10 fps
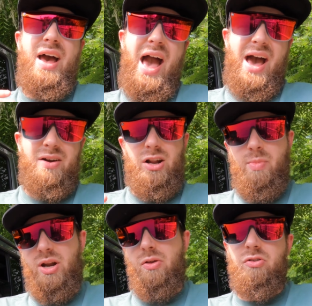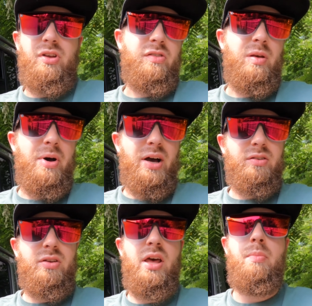Added on about another
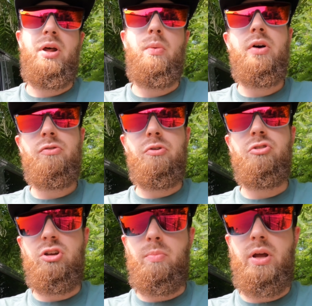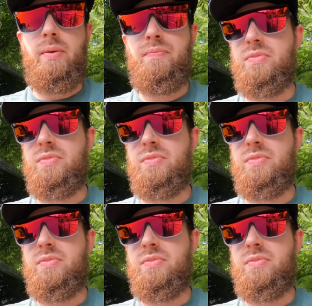$60, but it was free shipping.